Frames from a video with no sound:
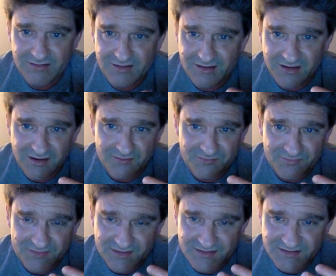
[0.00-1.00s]
Um,
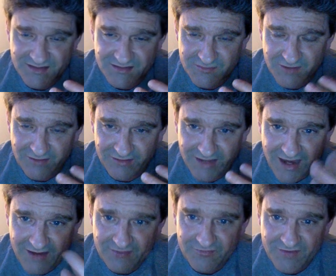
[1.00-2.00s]
Israeli air
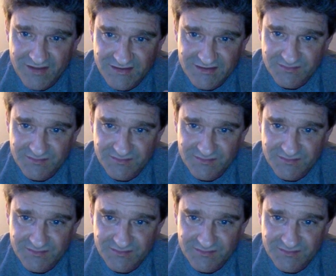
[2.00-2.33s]
defenses